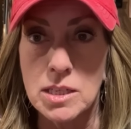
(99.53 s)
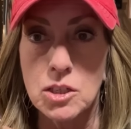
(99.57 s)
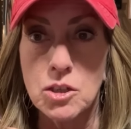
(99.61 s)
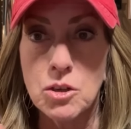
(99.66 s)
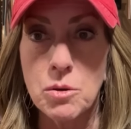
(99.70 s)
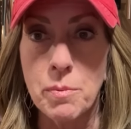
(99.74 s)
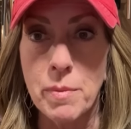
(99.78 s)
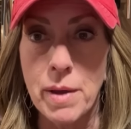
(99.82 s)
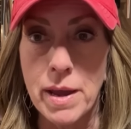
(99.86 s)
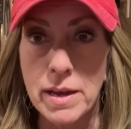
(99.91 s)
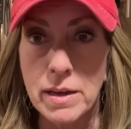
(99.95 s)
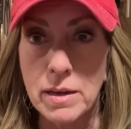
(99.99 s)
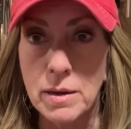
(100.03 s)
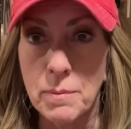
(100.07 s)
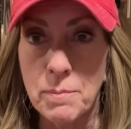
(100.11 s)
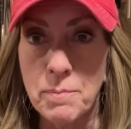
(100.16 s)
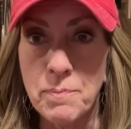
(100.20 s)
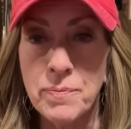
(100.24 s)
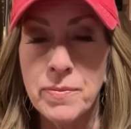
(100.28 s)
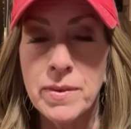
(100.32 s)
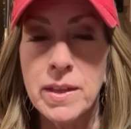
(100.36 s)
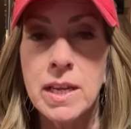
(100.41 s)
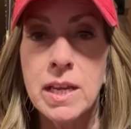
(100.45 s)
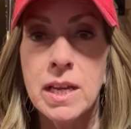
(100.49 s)
And you make
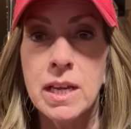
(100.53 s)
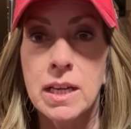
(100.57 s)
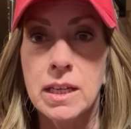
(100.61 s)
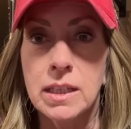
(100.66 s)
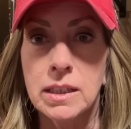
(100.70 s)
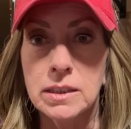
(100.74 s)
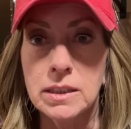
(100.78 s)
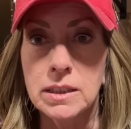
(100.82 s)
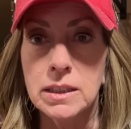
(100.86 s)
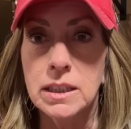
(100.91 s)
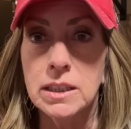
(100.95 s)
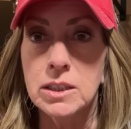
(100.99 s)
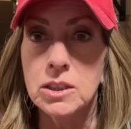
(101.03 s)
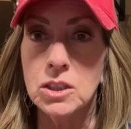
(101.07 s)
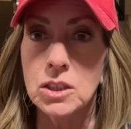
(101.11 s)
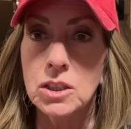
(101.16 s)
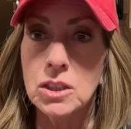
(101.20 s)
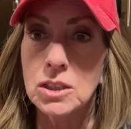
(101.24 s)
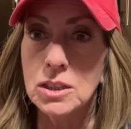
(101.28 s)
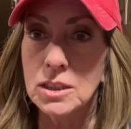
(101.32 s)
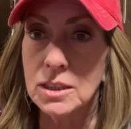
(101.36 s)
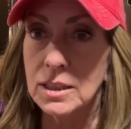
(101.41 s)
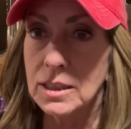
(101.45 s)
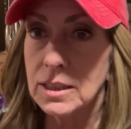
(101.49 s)
them in a
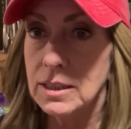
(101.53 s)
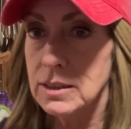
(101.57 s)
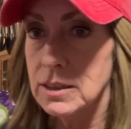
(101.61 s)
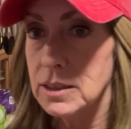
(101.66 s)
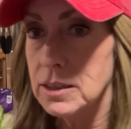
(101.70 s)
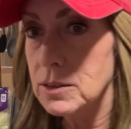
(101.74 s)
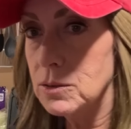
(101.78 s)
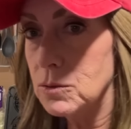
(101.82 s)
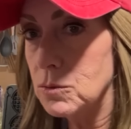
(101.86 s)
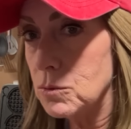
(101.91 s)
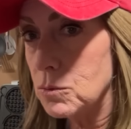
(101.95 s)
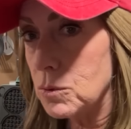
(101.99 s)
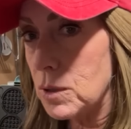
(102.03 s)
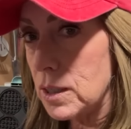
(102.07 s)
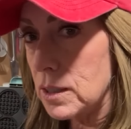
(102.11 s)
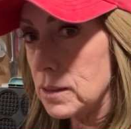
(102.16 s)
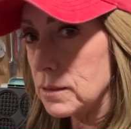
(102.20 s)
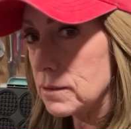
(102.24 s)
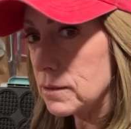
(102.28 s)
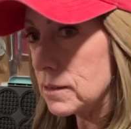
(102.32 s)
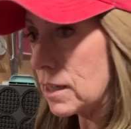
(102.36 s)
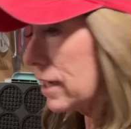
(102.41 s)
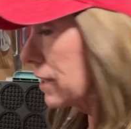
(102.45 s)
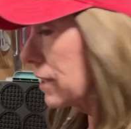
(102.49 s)
little, well, I